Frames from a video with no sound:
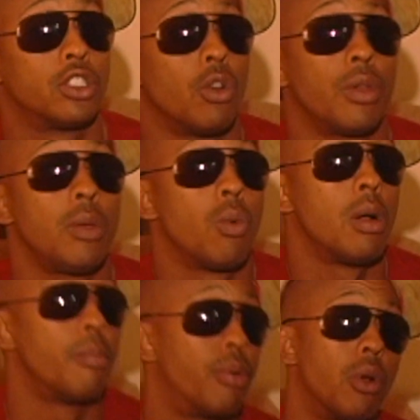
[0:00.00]
it's only
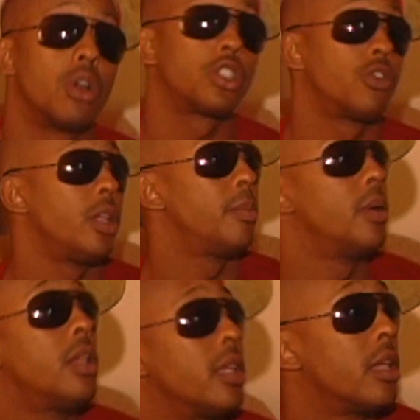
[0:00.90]
one Broad Street
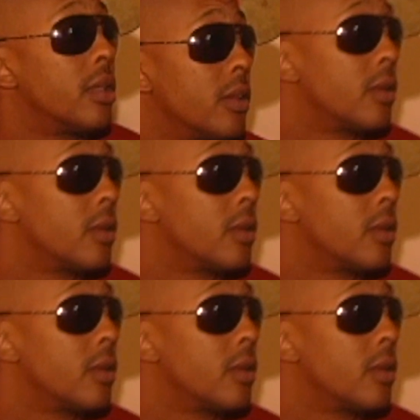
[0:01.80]
bully.